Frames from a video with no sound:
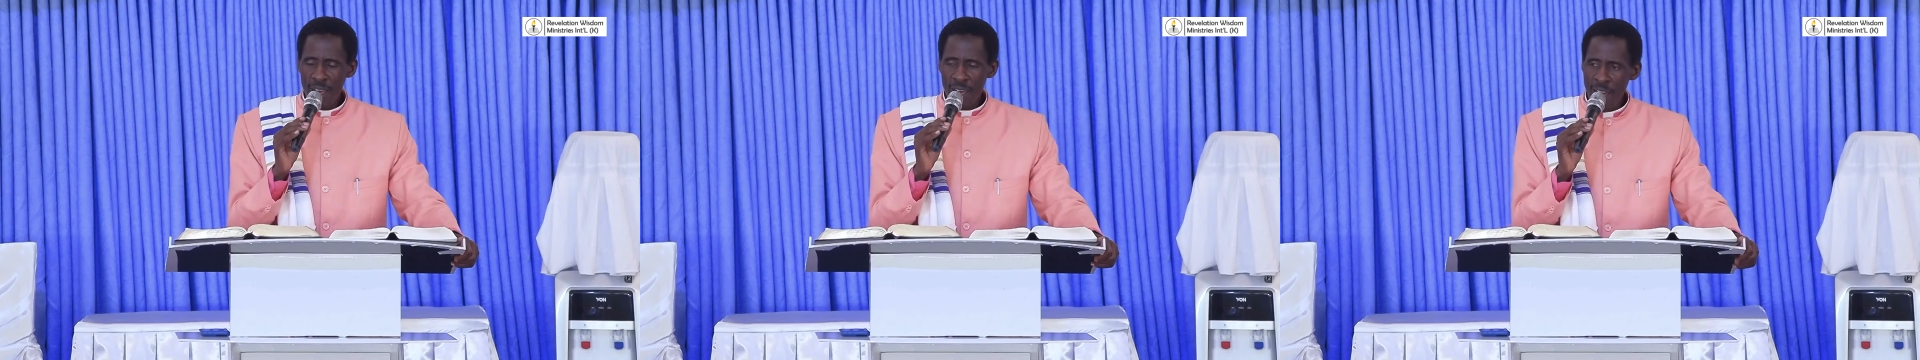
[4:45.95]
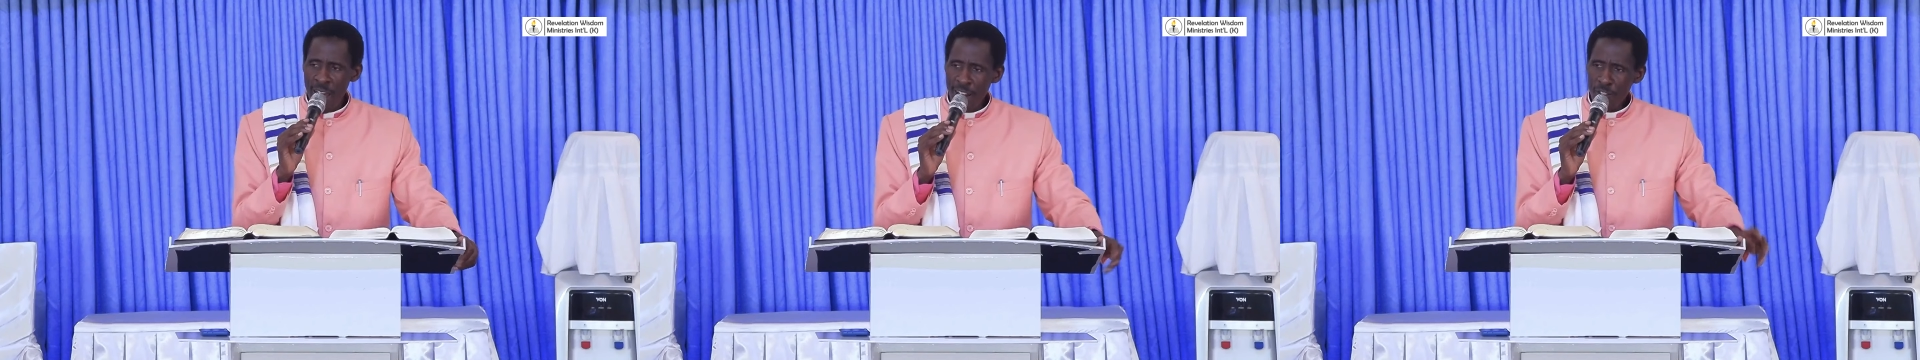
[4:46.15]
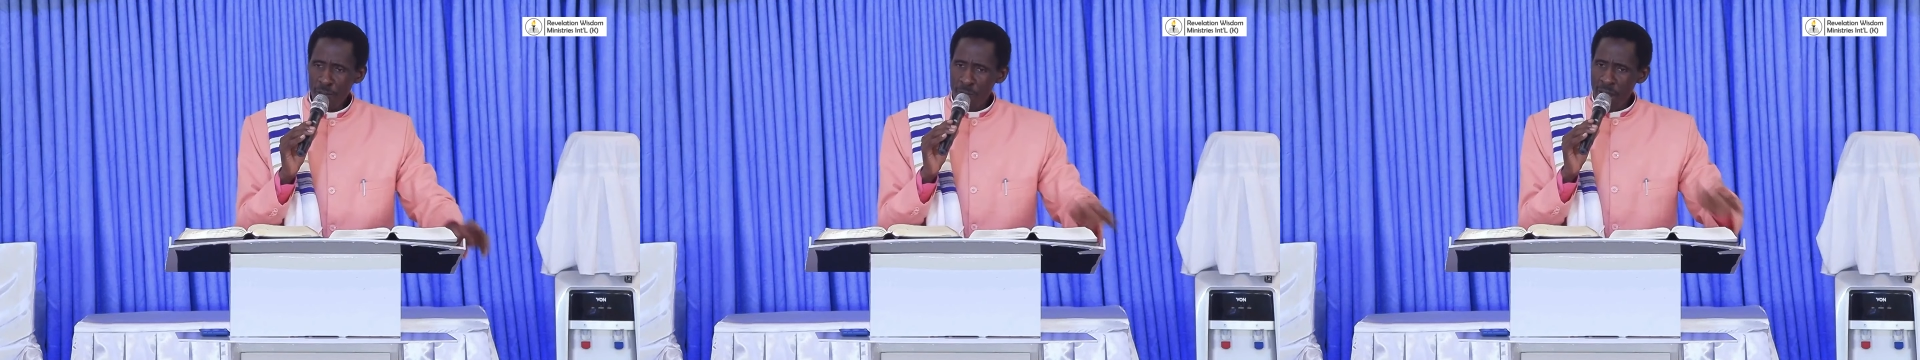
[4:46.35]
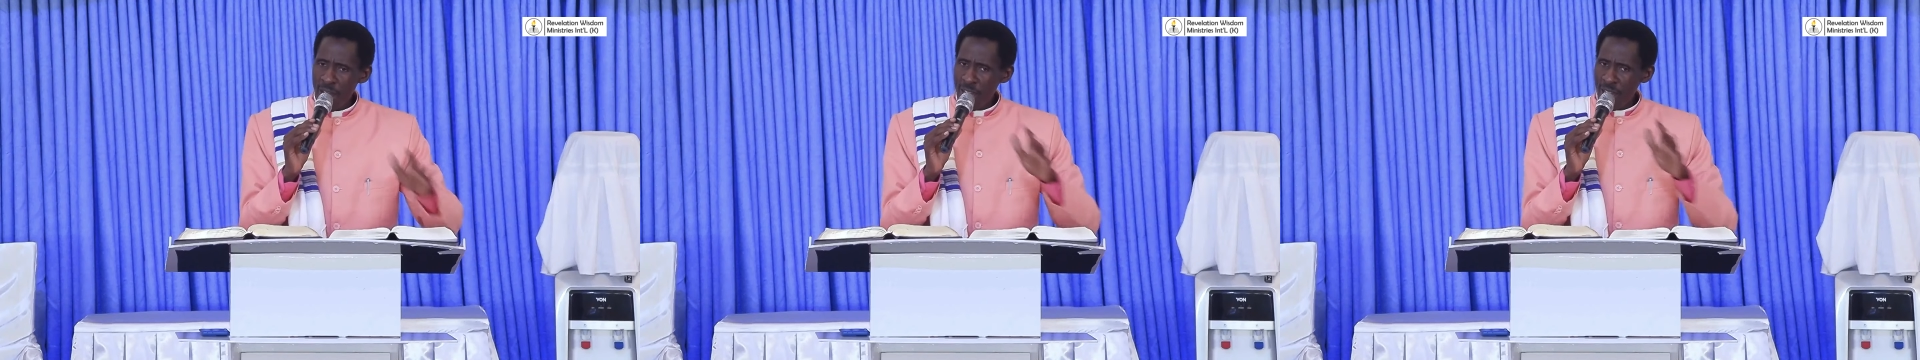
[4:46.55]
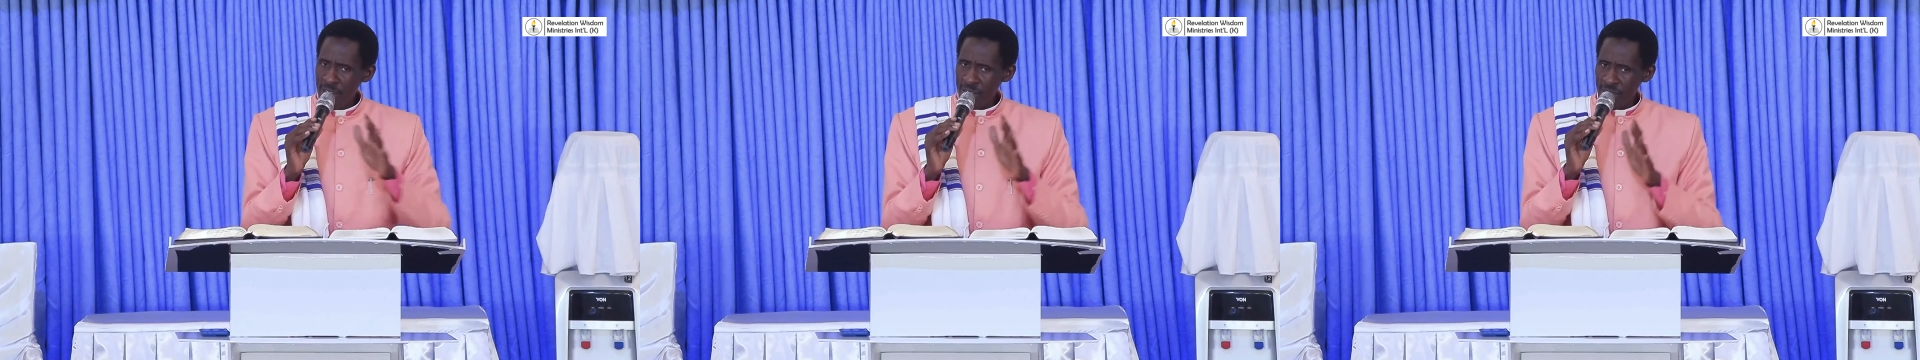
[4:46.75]
helped by
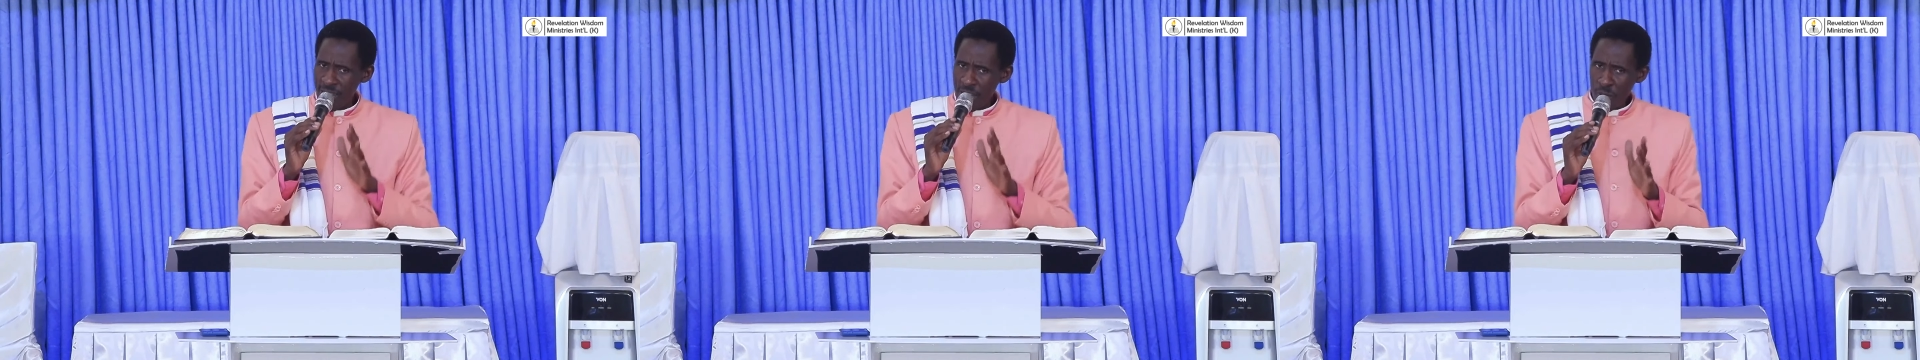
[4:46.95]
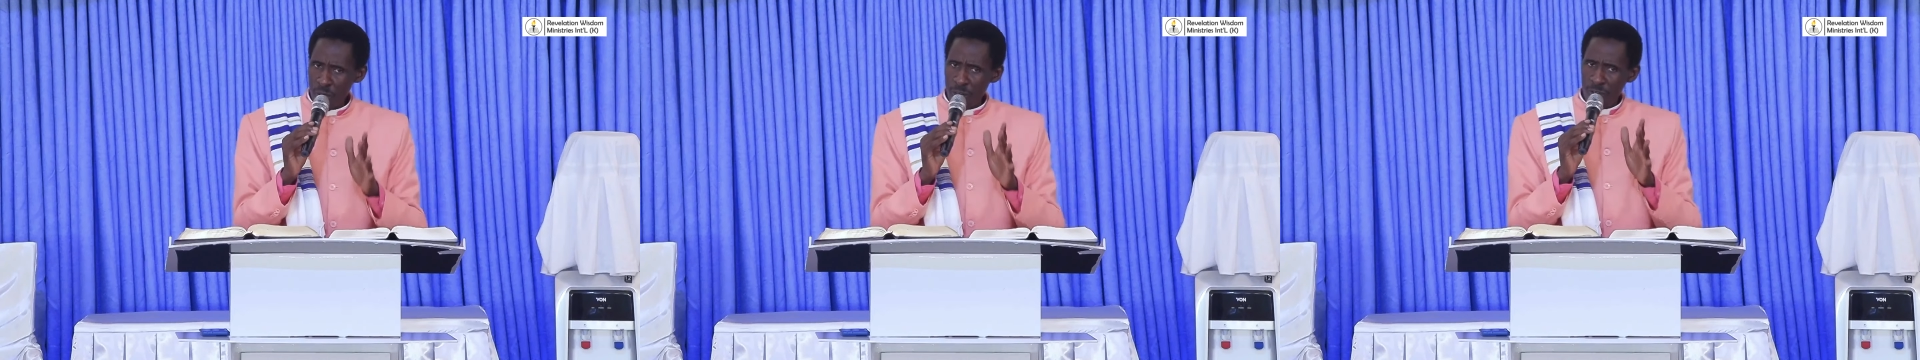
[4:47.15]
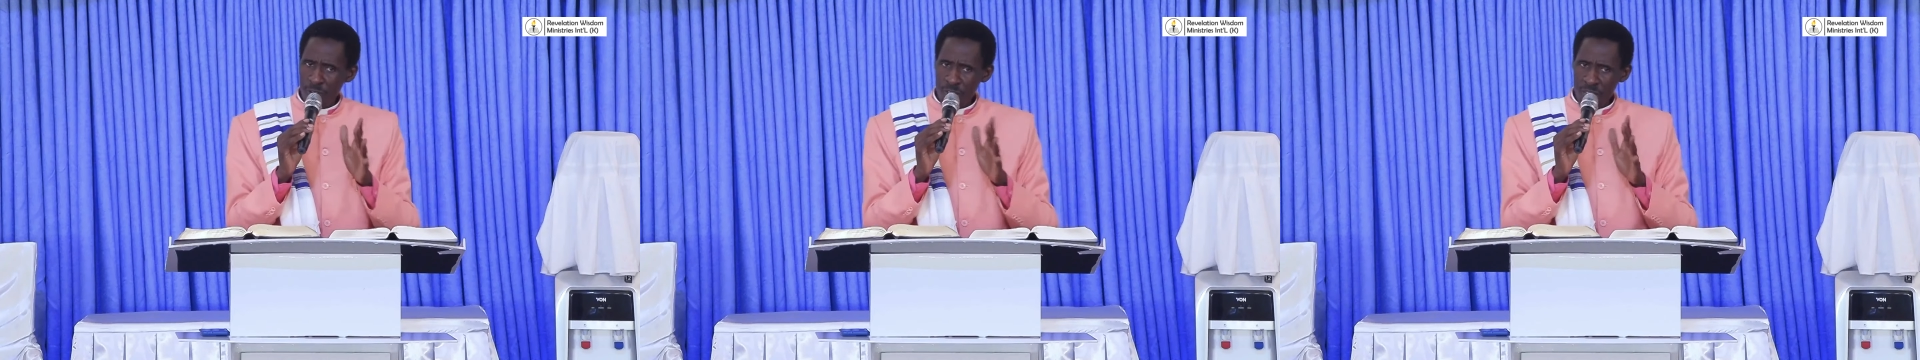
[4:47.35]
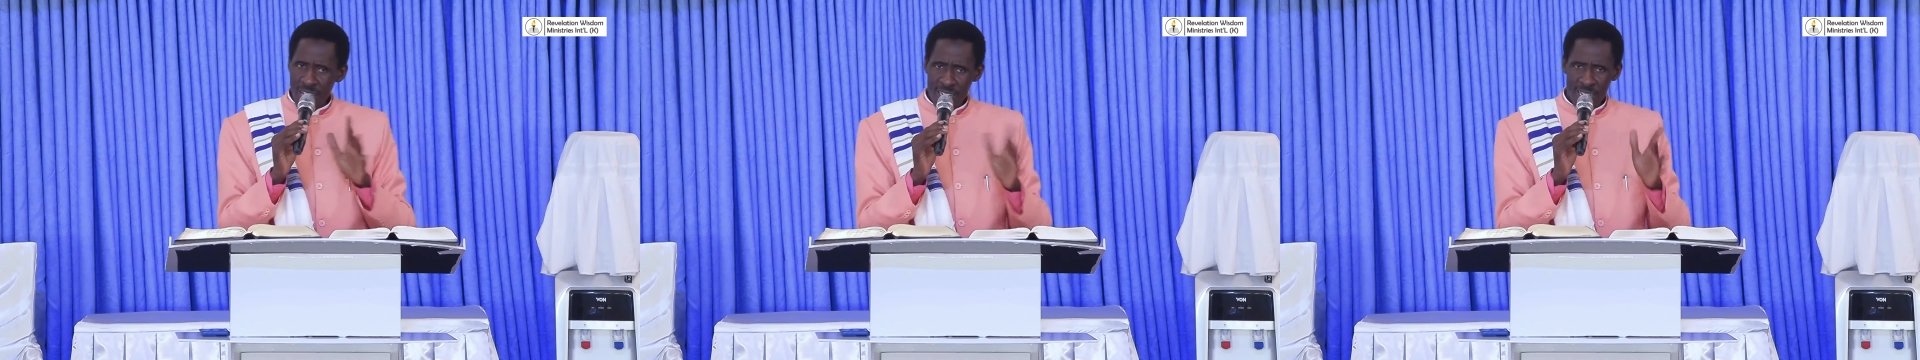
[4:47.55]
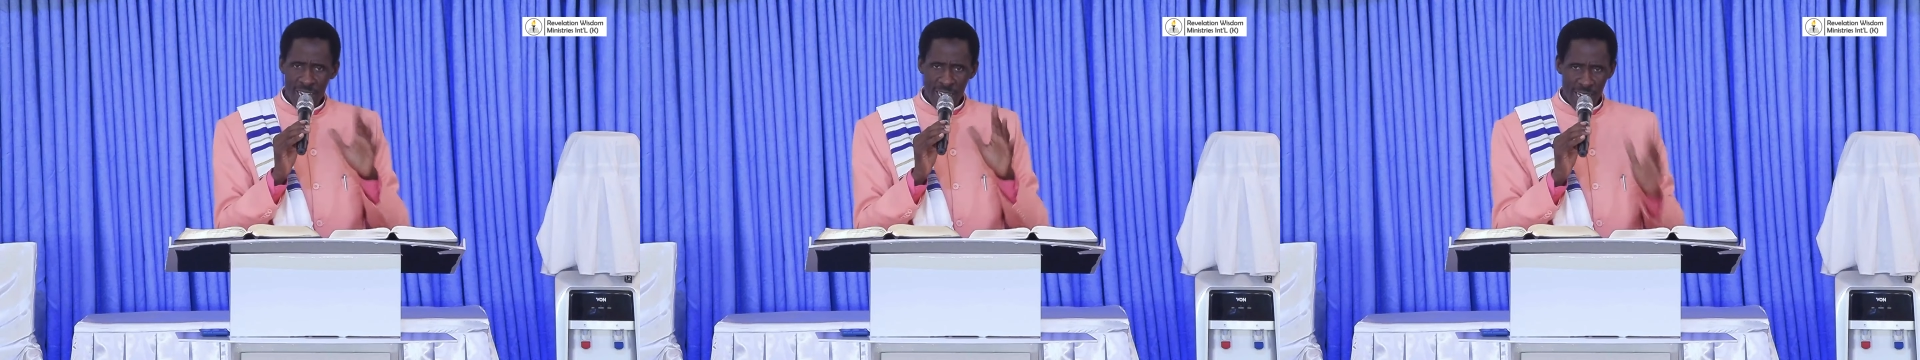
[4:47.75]
a session of
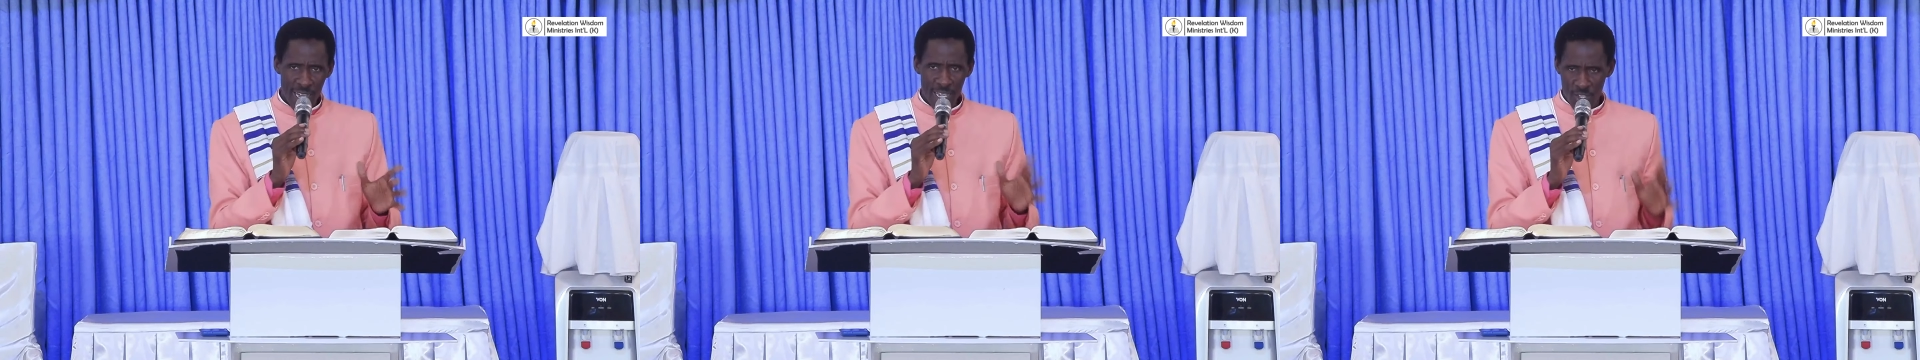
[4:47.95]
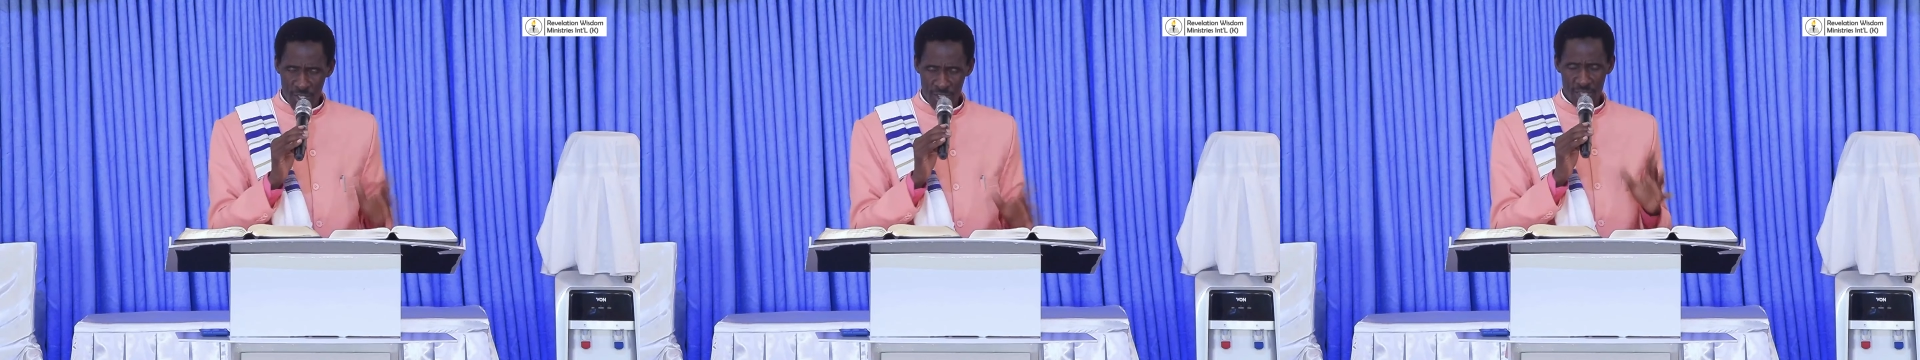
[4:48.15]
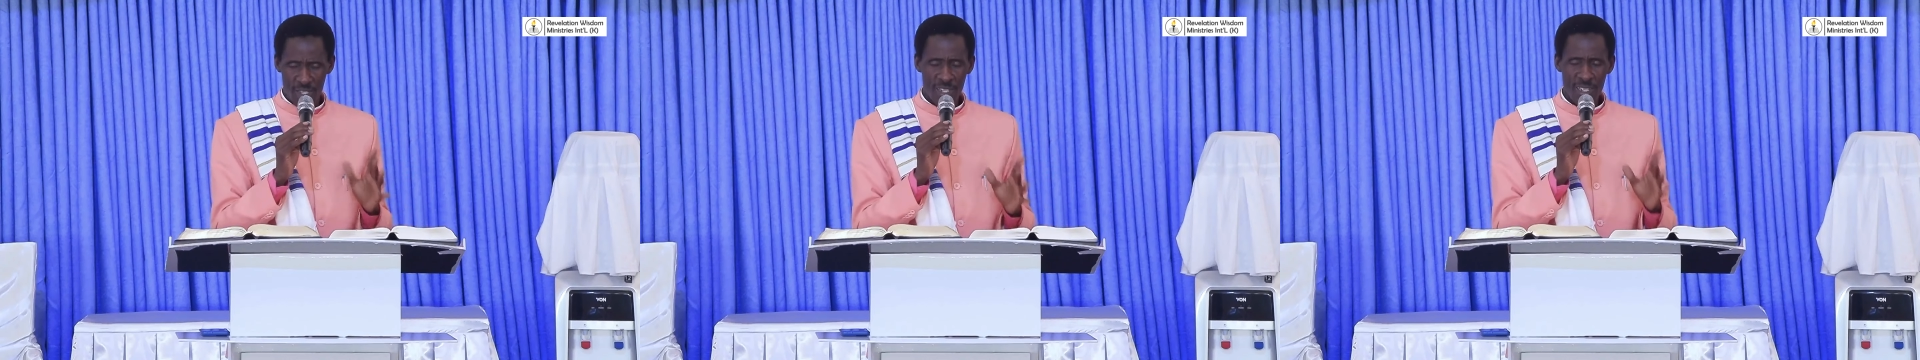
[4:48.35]
church clergy